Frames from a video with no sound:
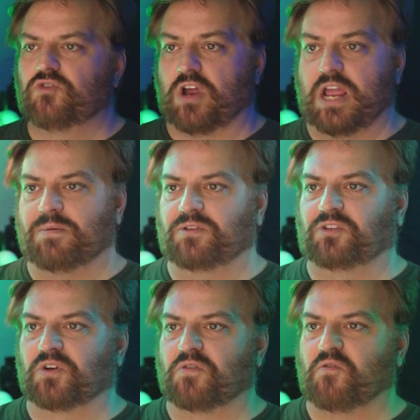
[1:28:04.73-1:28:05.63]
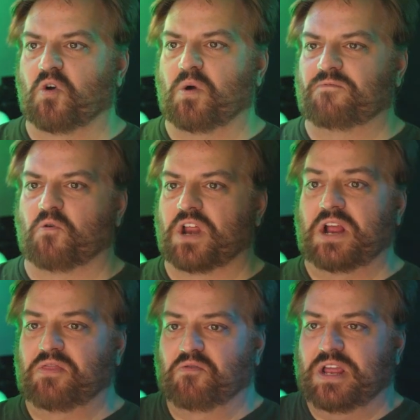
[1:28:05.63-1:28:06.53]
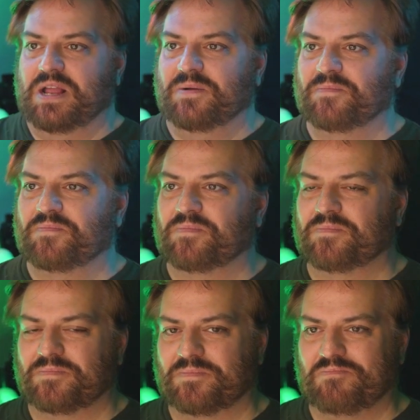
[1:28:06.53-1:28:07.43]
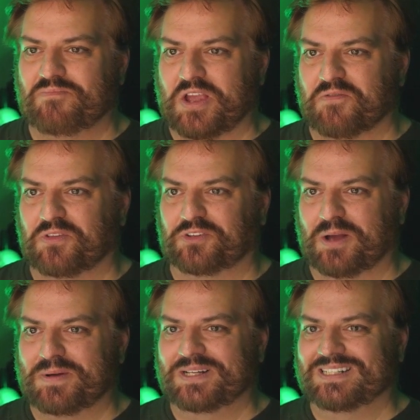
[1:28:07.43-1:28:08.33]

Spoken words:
Trade 041493. Thank you for the sub.